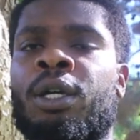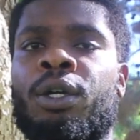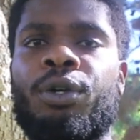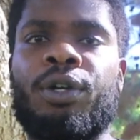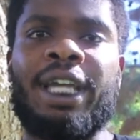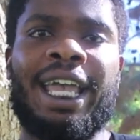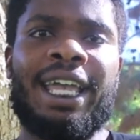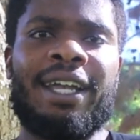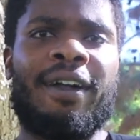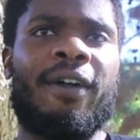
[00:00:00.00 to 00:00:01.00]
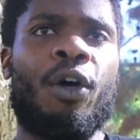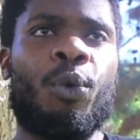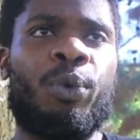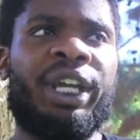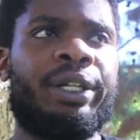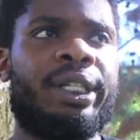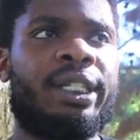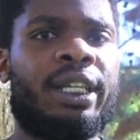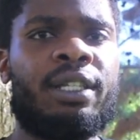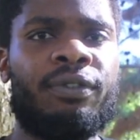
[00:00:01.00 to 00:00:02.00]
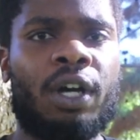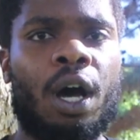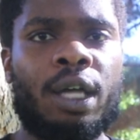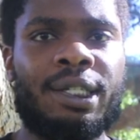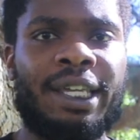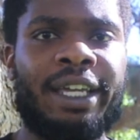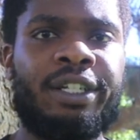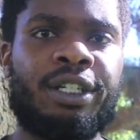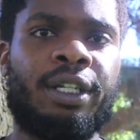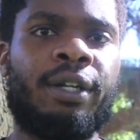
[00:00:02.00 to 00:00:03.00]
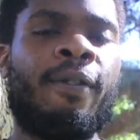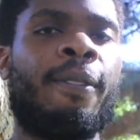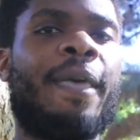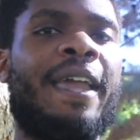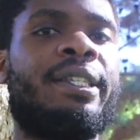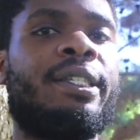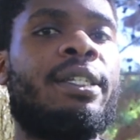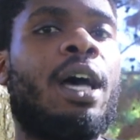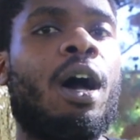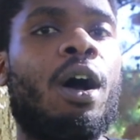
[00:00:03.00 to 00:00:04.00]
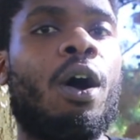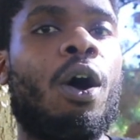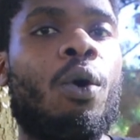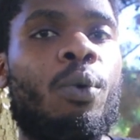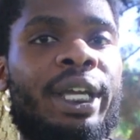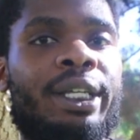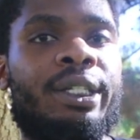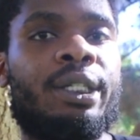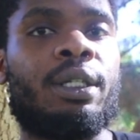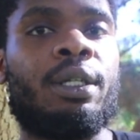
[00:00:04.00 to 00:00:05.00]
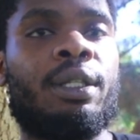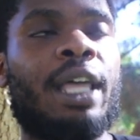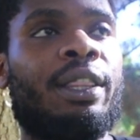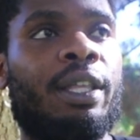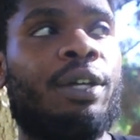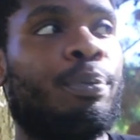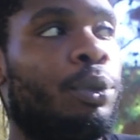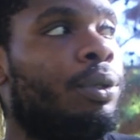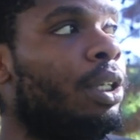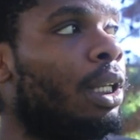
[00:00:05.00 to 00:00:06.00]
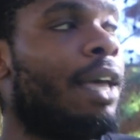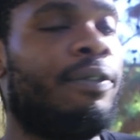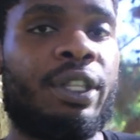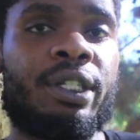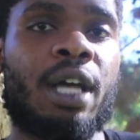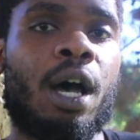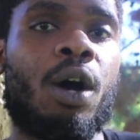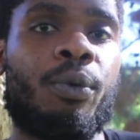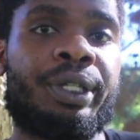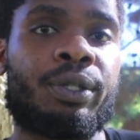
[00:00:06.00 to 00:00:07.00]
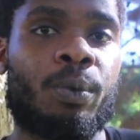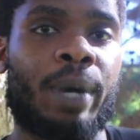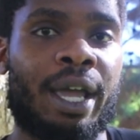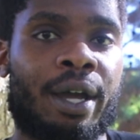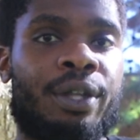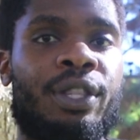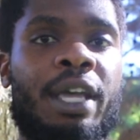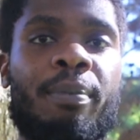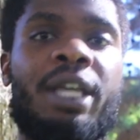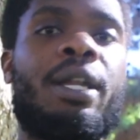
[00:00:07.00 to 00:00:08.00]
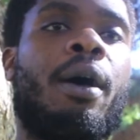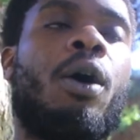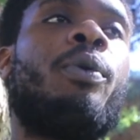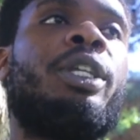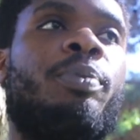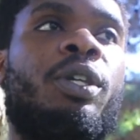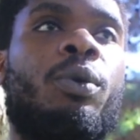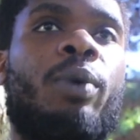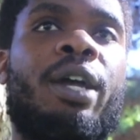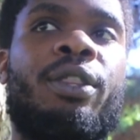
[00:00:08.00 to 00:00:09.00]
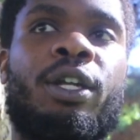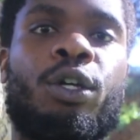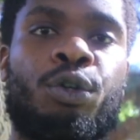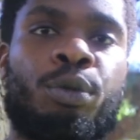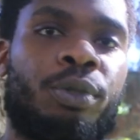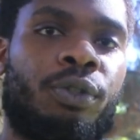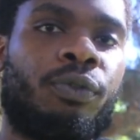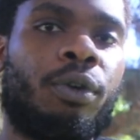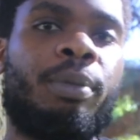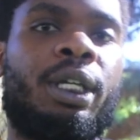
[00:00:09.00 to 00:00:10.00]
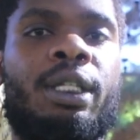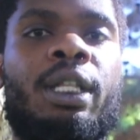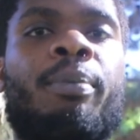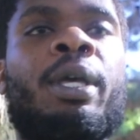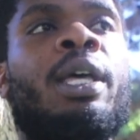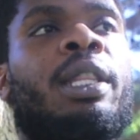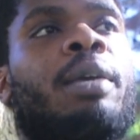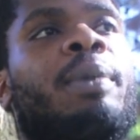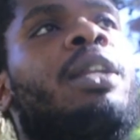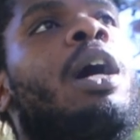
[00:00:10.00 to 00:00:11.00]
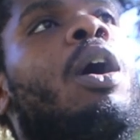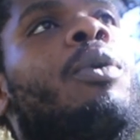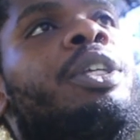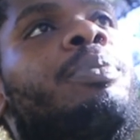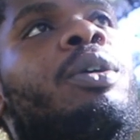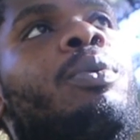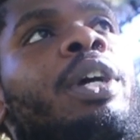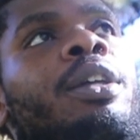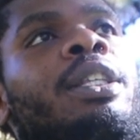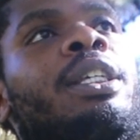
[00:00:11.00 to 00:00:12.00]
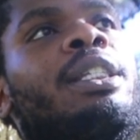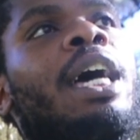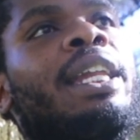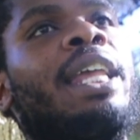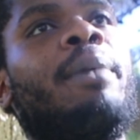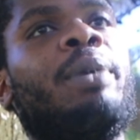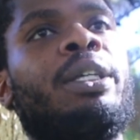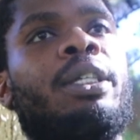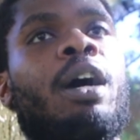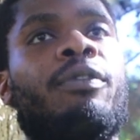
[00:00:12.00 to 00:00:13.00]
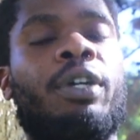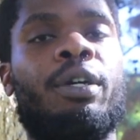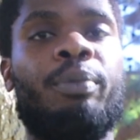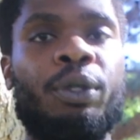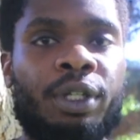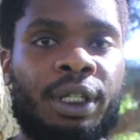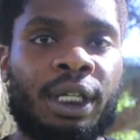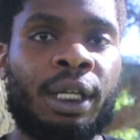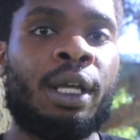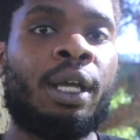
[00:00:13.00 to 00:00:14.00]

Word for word: create a weird sense of causation that is not always, that the Moon in eleventh is not always aware. They may not always be aware that a group was formed because of them. They may not always be aware that the dynamics of a community